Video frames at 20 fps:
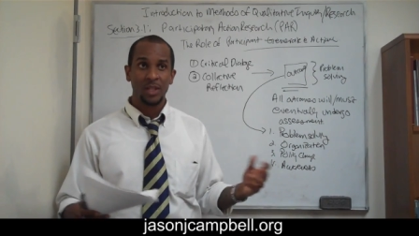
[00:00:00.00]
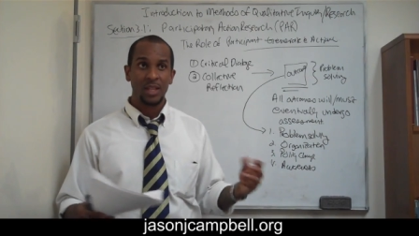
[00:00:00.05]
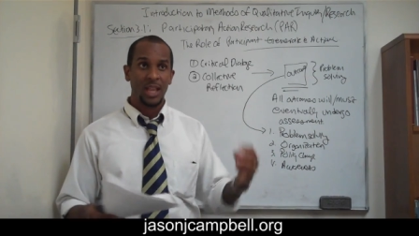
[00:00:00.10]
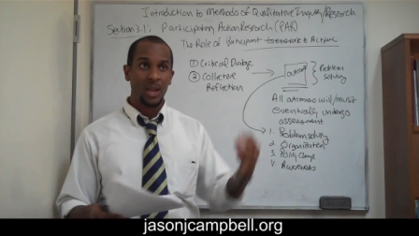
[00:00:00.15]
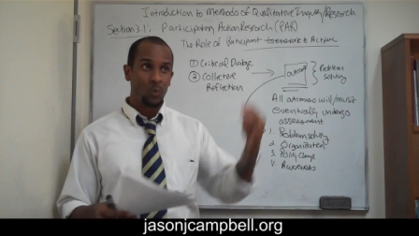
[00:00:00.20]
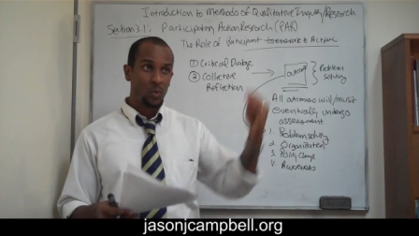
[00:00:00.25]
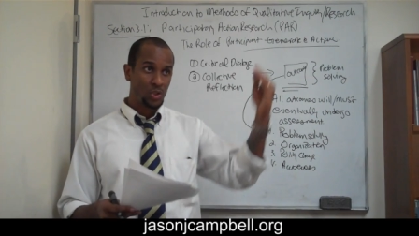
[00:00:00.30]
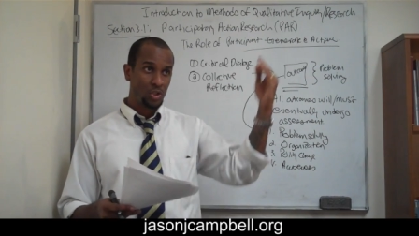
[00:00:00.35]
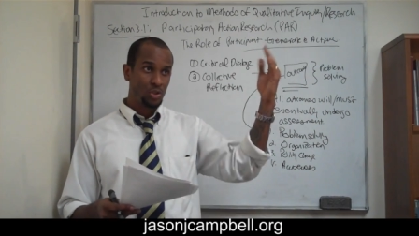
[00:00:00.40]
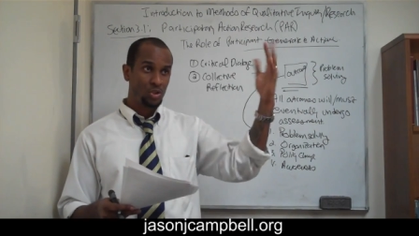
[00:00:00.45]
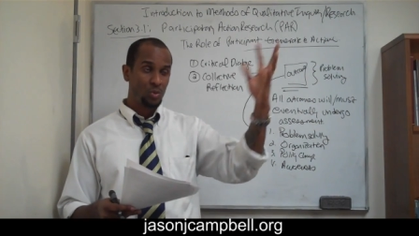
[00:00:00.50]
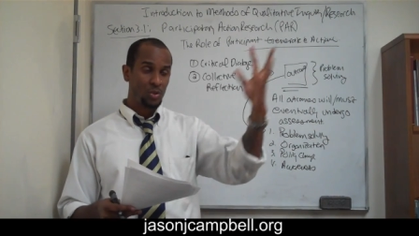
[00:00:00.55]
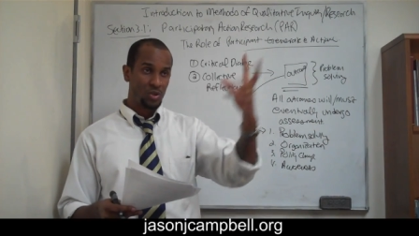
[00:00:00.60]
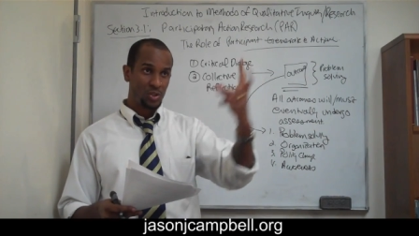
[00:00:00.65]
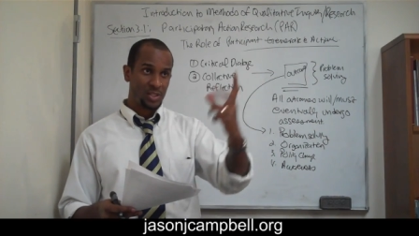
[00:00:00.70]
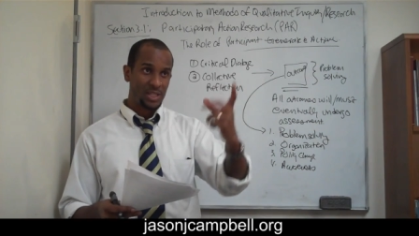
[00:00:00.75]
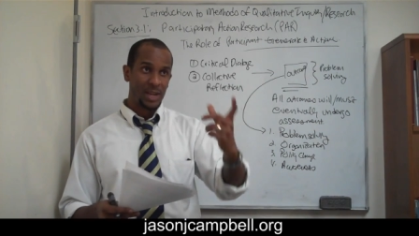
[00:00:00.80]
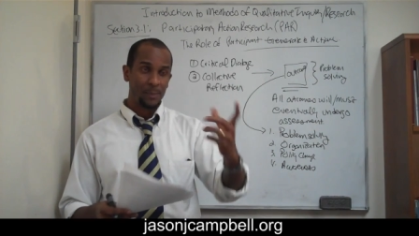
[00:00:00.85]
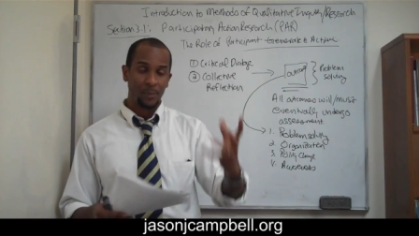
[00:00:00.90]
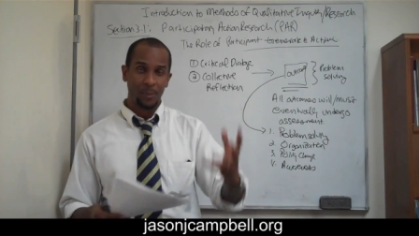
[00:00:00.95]
And what you do is
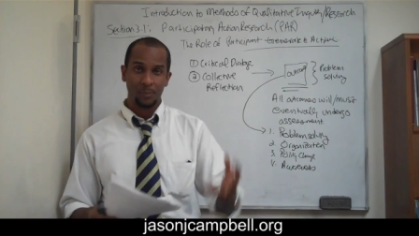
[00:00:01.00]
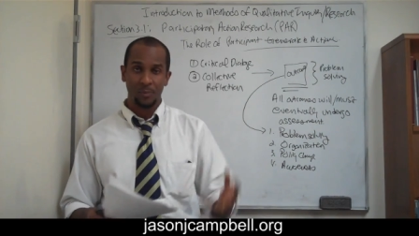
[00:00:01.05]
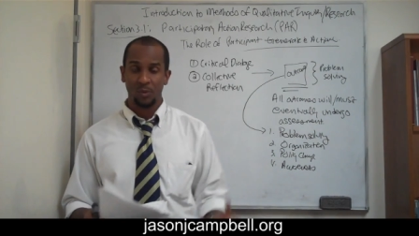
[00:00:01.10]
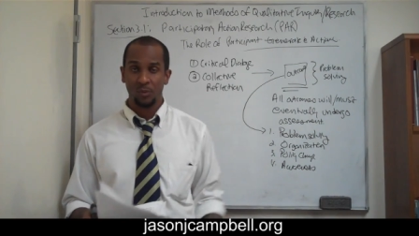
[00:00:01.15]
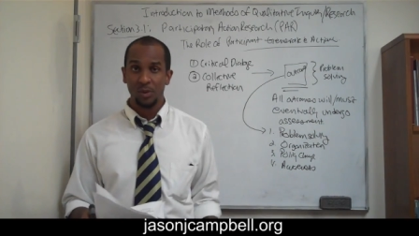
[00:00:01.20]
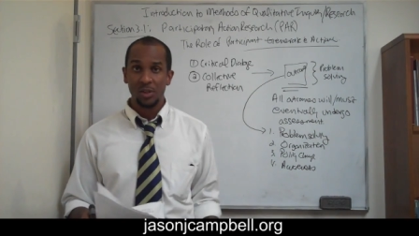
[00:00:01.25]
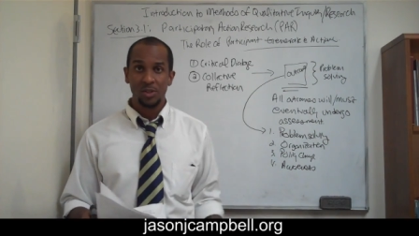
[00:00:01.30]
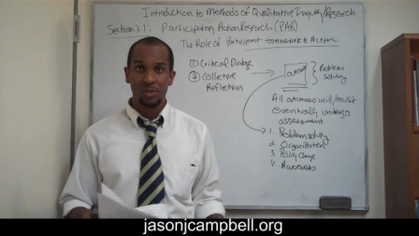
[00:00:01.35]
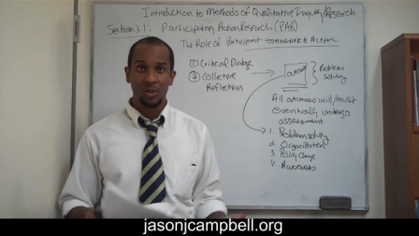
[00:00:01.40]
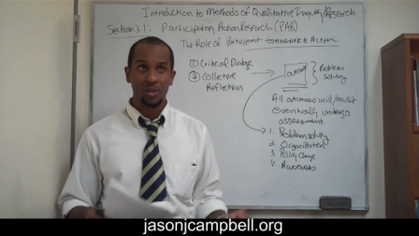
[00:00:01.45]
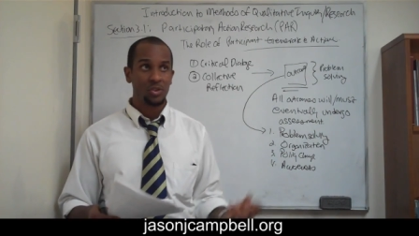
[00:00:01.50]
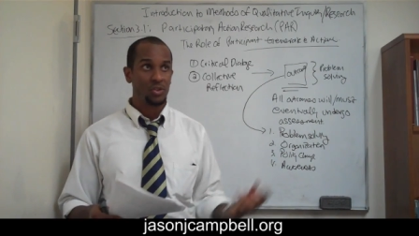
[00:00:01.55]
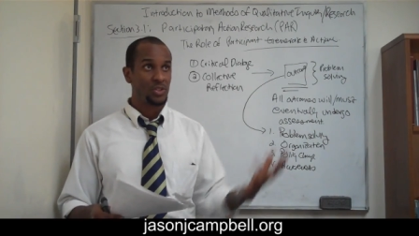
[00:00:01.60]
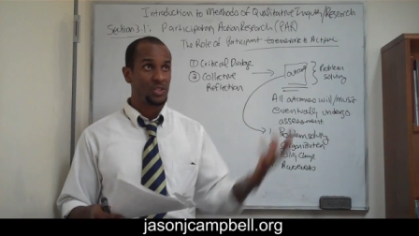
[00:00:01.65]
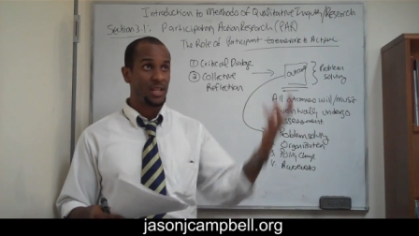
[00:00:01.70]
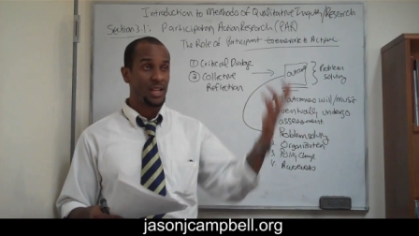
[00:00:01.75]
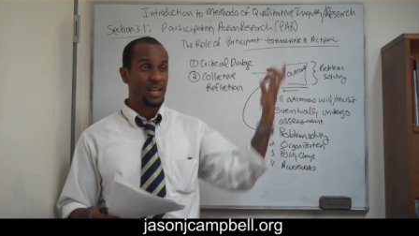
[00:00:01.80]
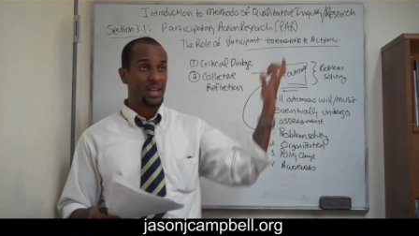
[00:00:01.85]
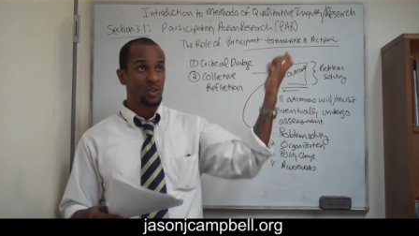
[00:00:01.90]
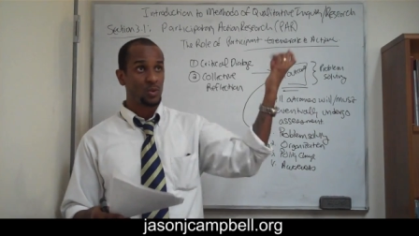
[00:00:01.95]
you type up your research, you
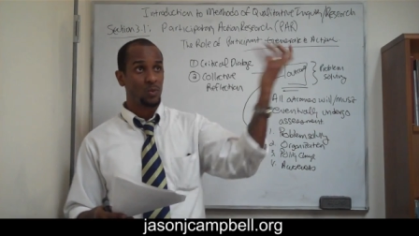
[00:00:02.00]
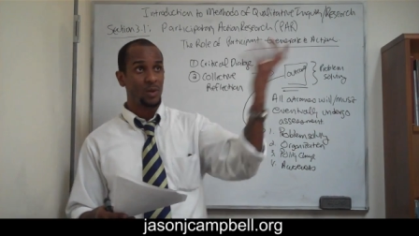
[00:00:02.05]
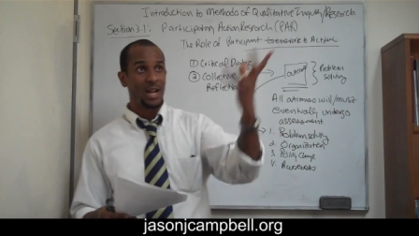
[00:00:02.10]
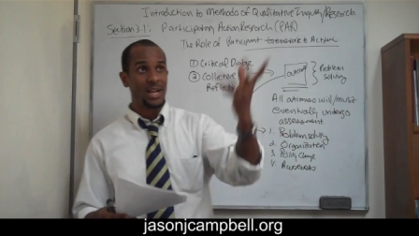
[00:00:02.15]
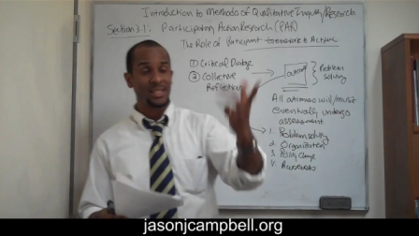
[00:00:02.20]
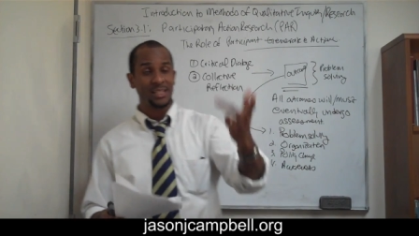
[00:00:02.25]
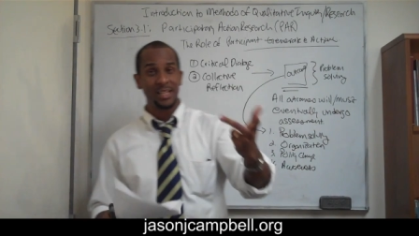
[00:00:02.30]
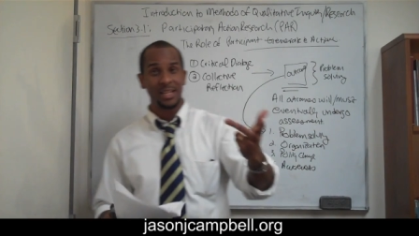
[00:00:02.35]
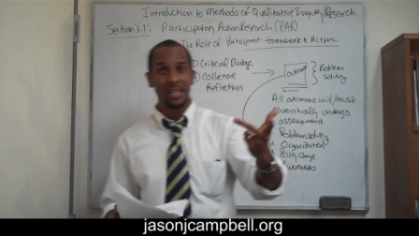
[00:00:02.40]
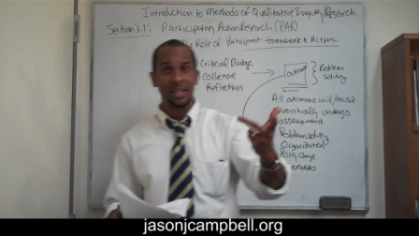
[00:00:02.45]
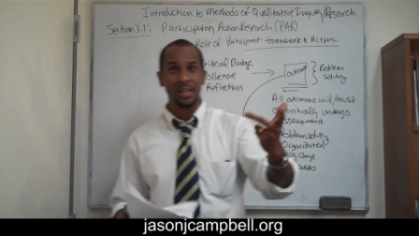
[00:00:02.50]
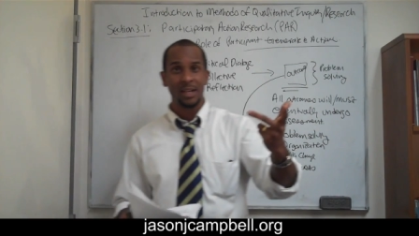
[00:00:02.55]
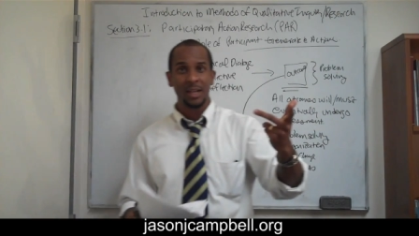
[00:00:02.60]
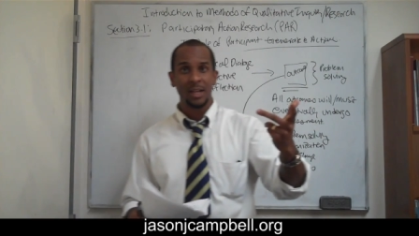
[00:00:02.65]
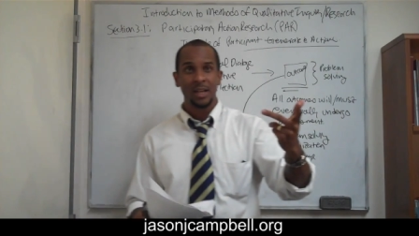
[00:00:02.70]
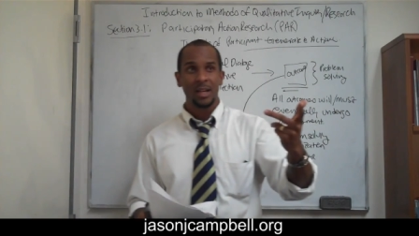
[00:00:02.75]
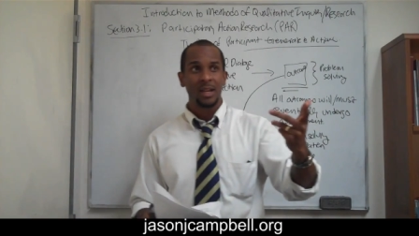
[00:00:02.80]
say, here's what I did.